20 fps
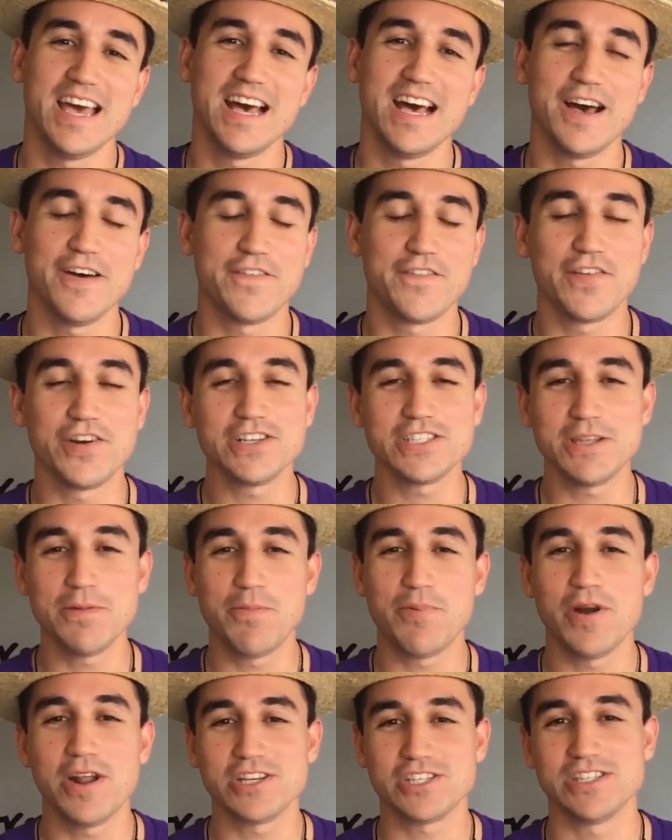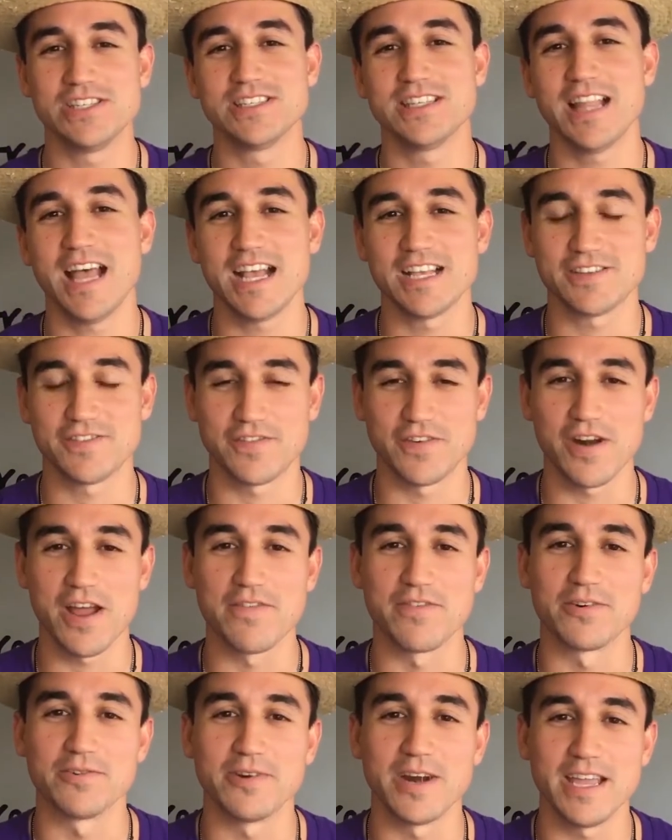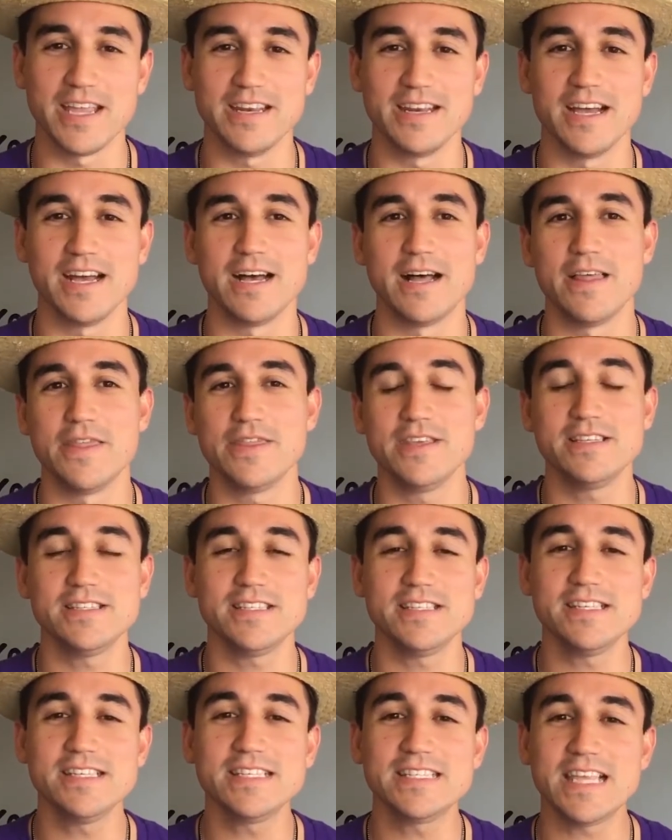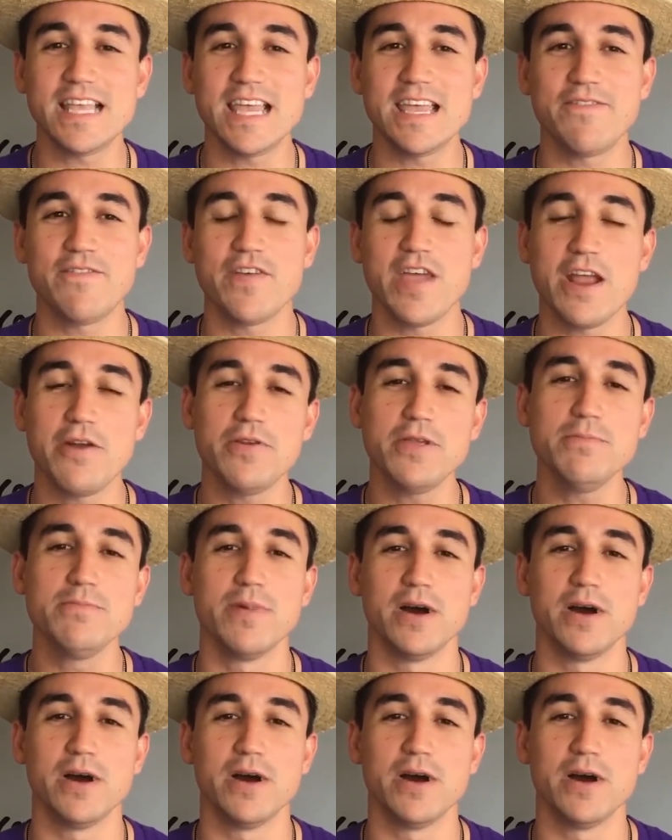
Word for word: Uh, first impressions last forever, right? Uh, this is very